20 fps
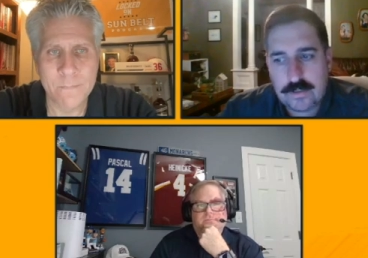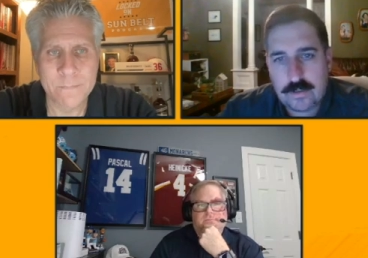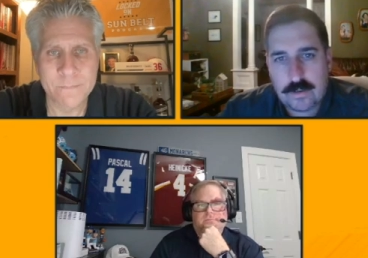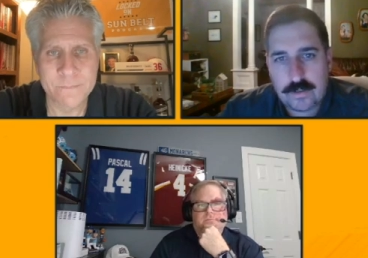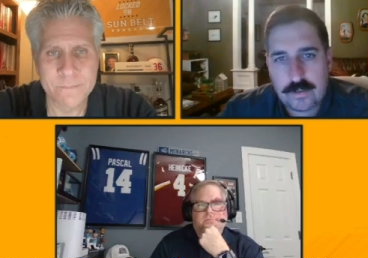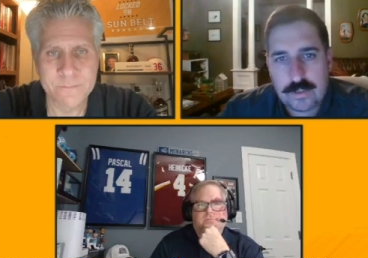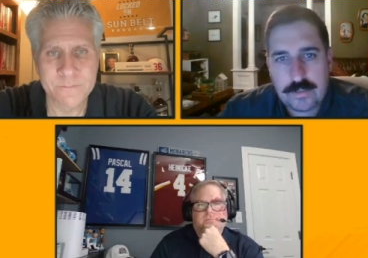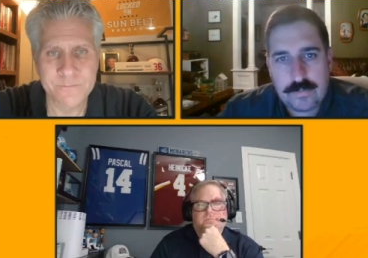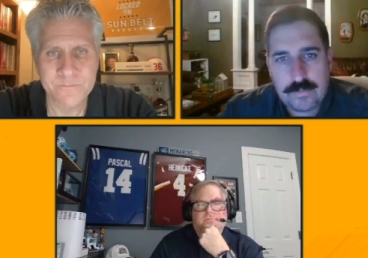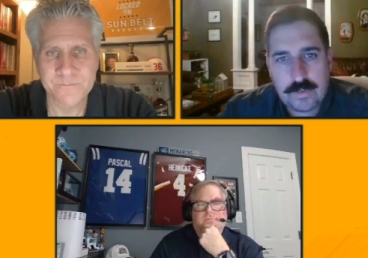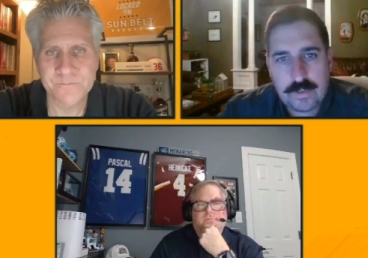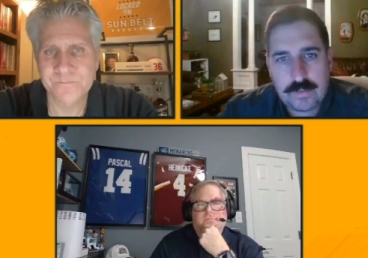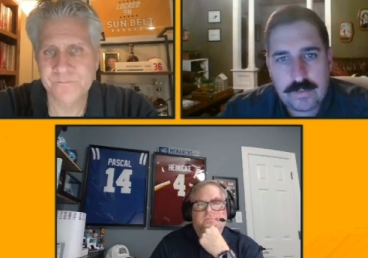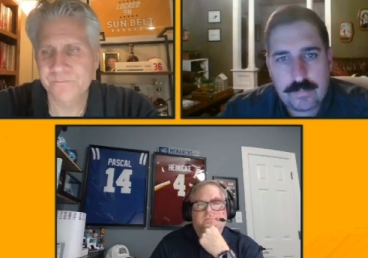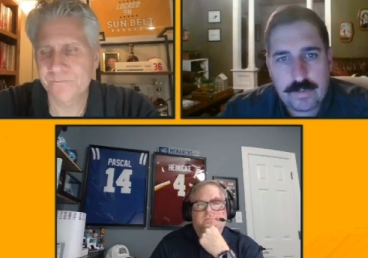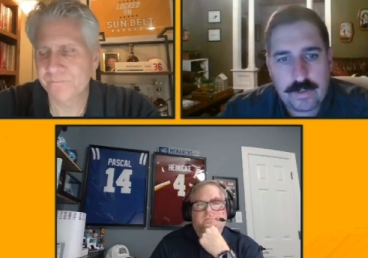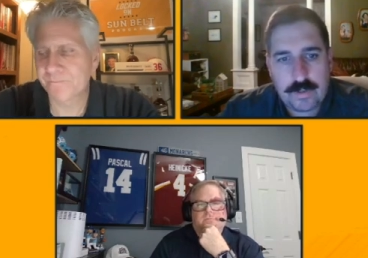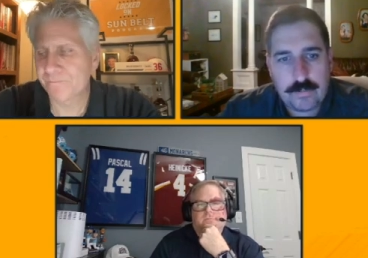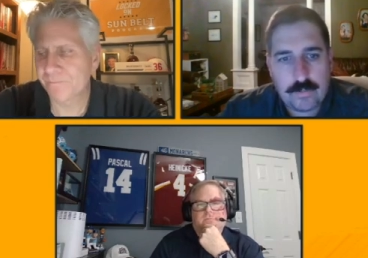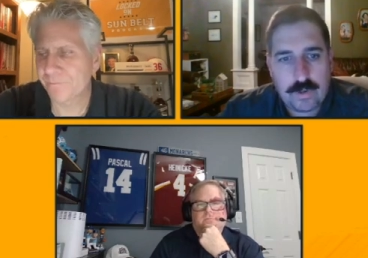Speaker 1: our defense
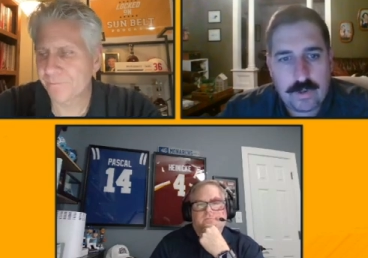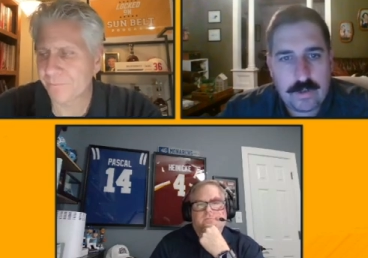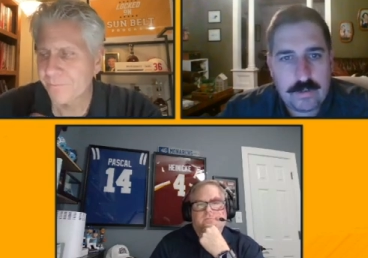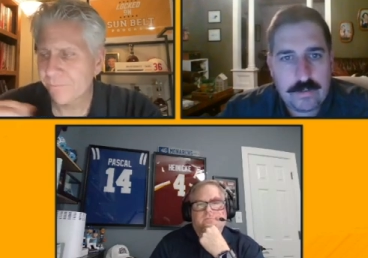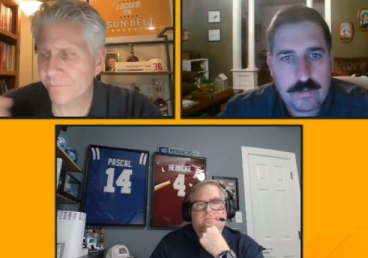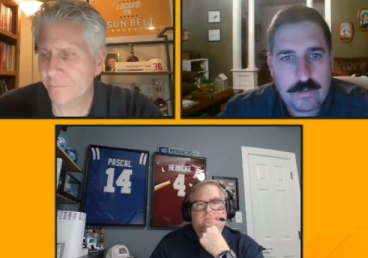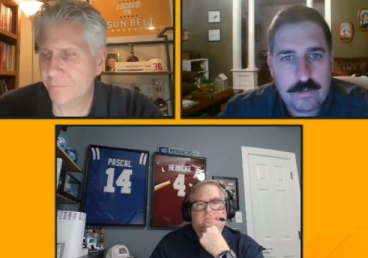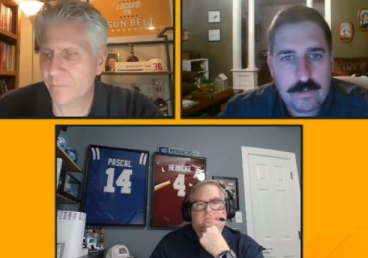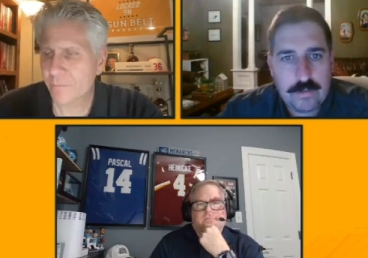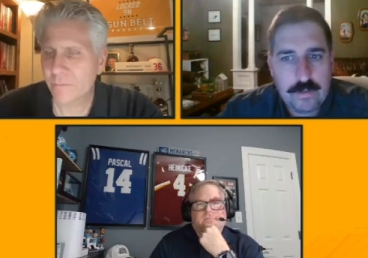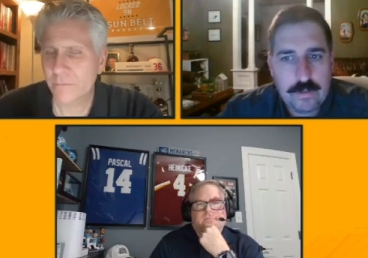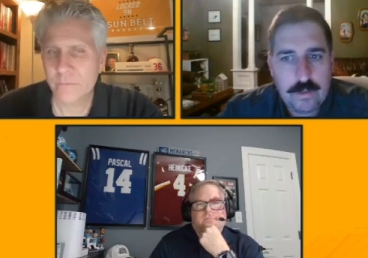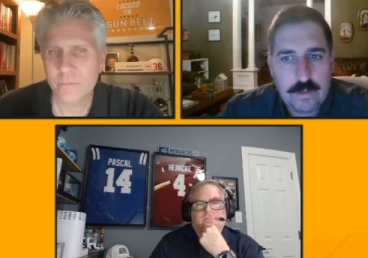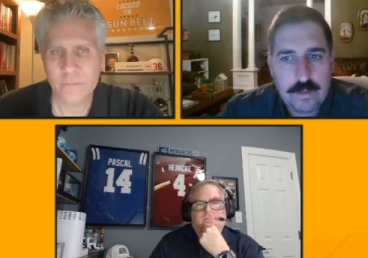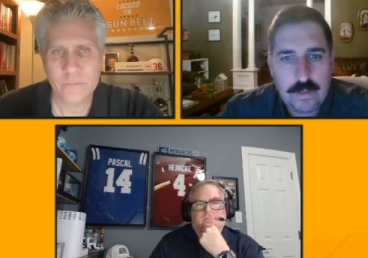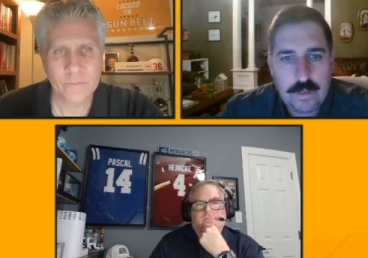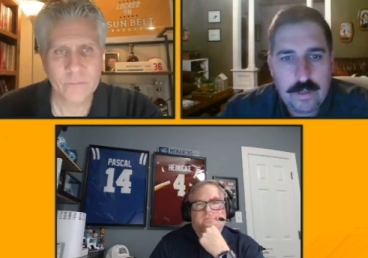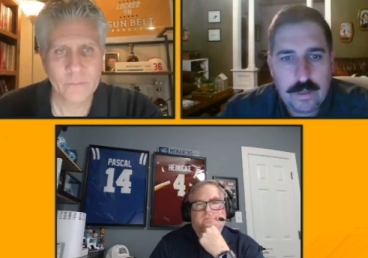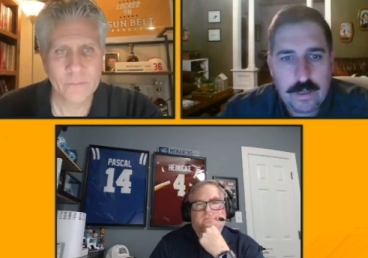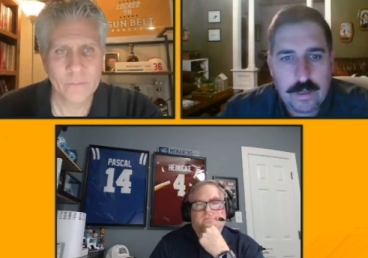played well,
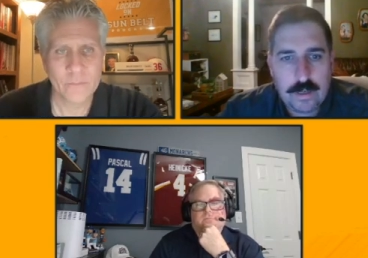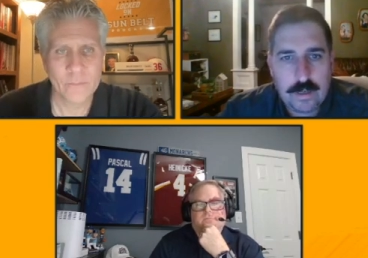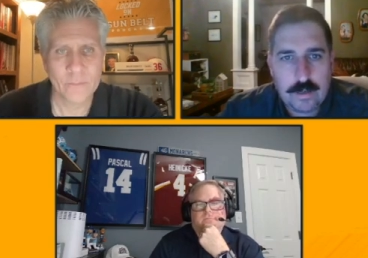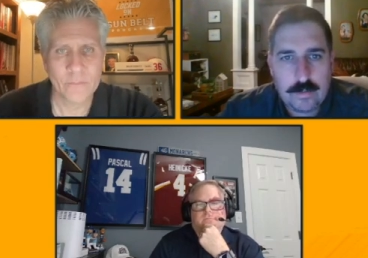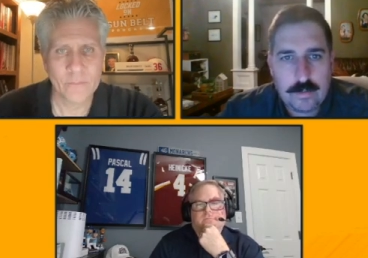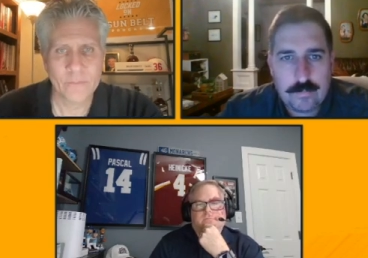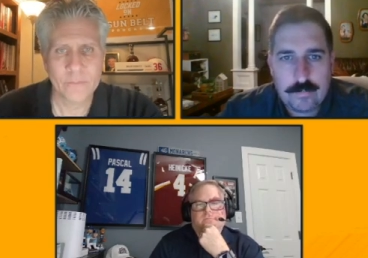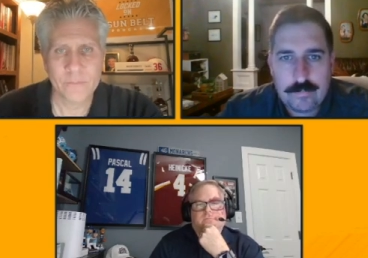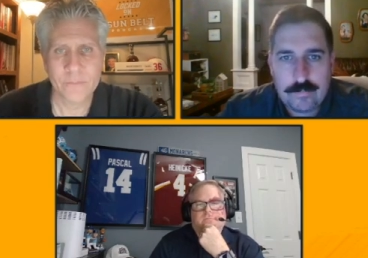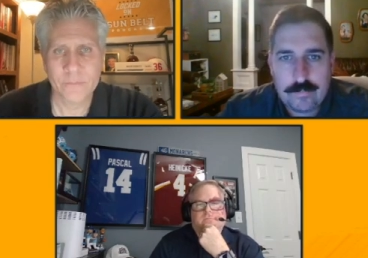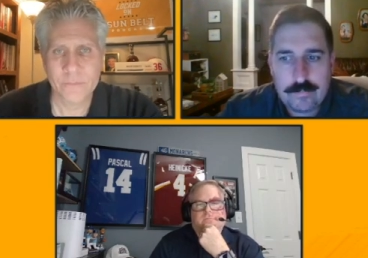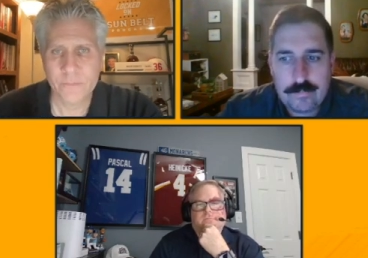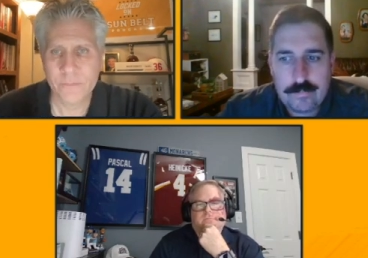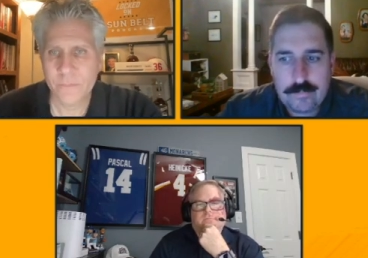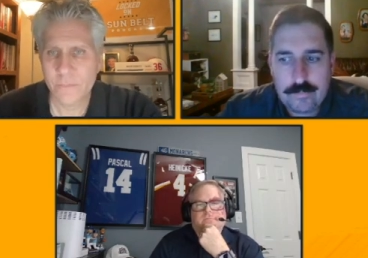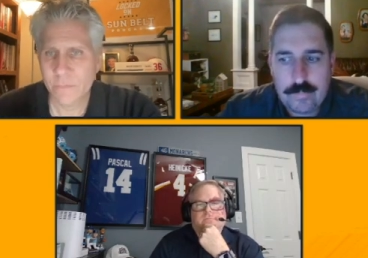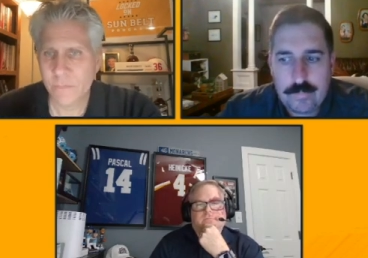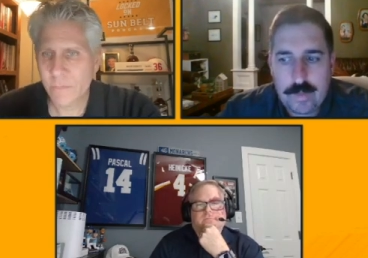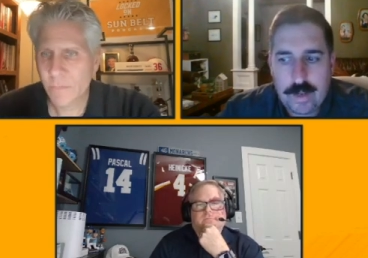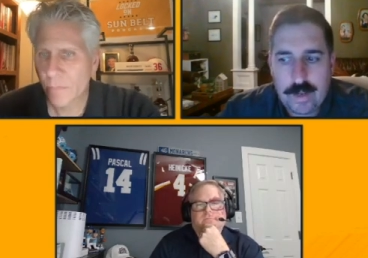um,
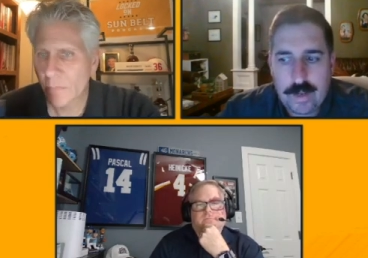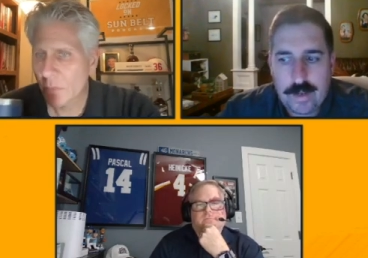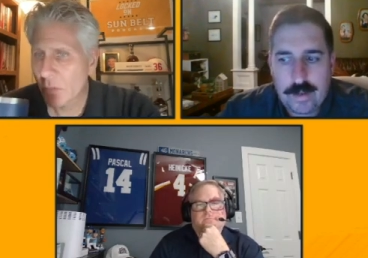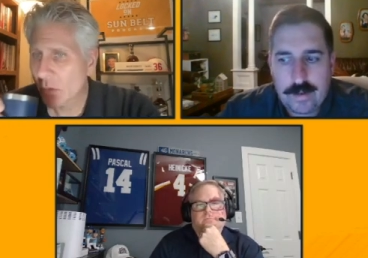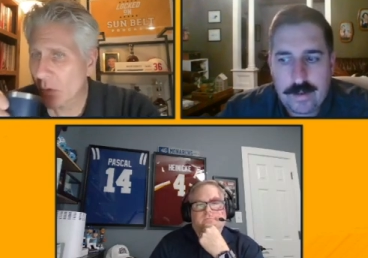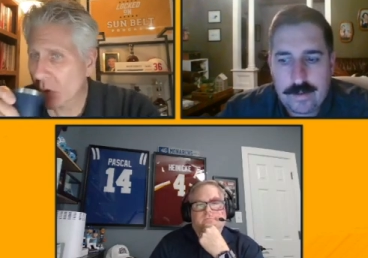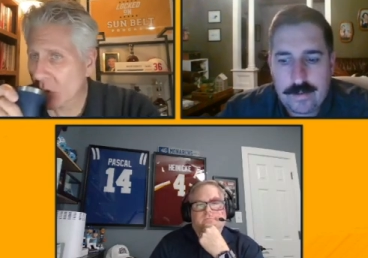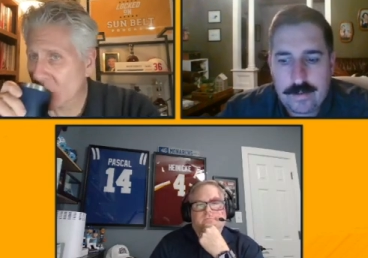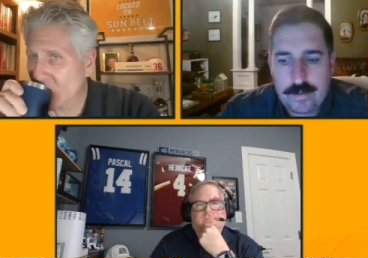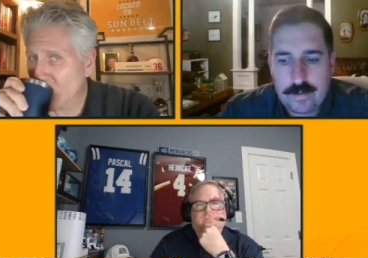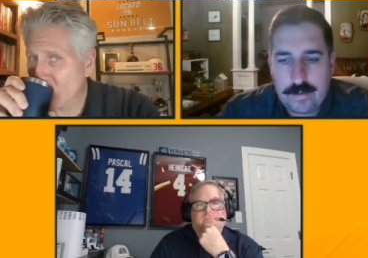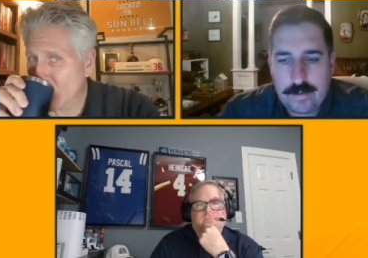and